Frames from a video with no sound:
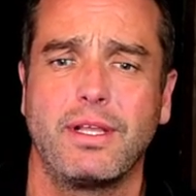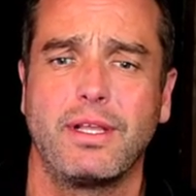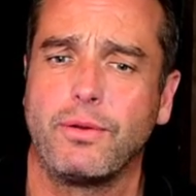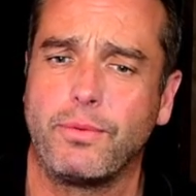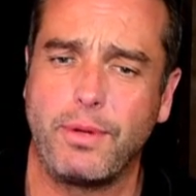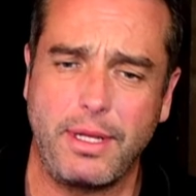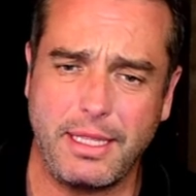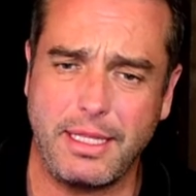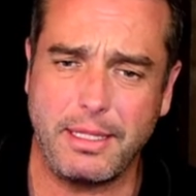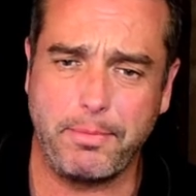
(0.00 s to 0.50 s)

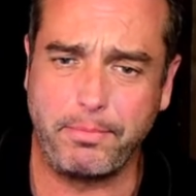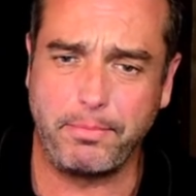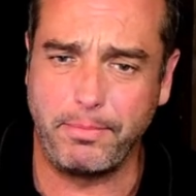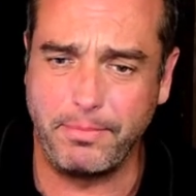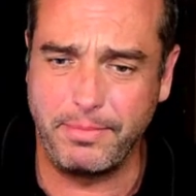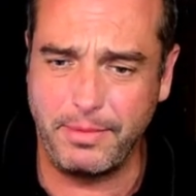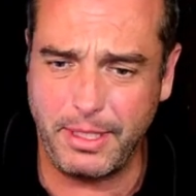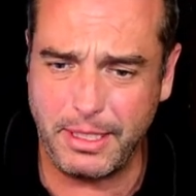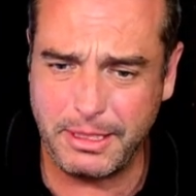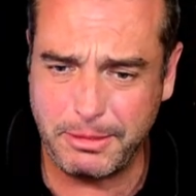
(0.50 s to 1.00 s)
When
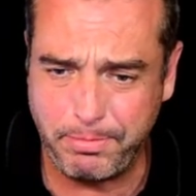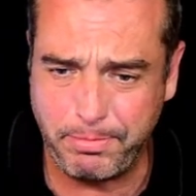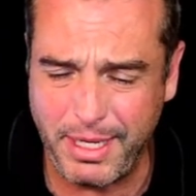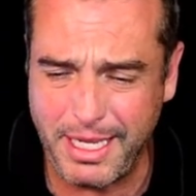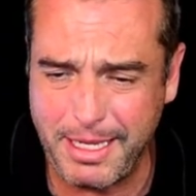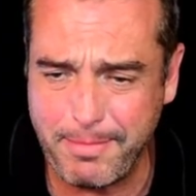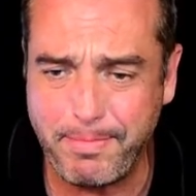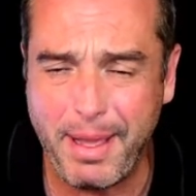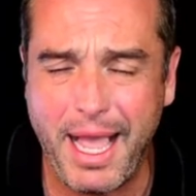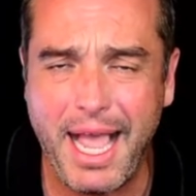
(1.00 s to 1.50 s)
it's
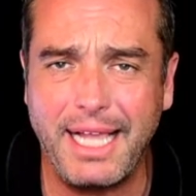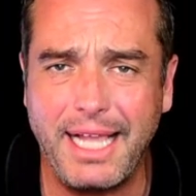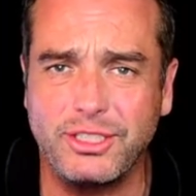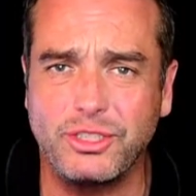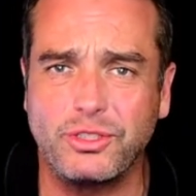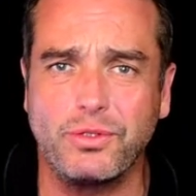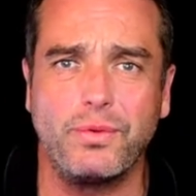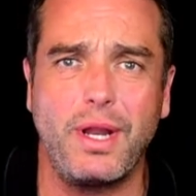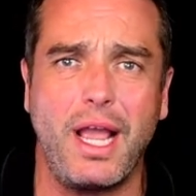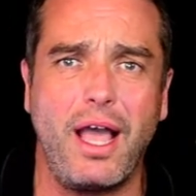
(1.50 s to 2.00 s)
being
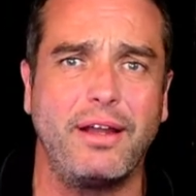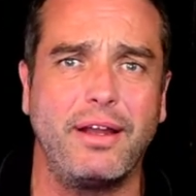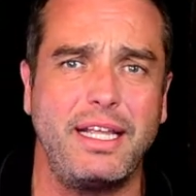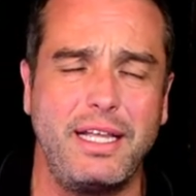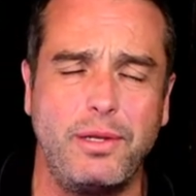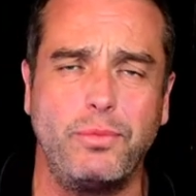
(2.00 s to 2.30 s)
passed around,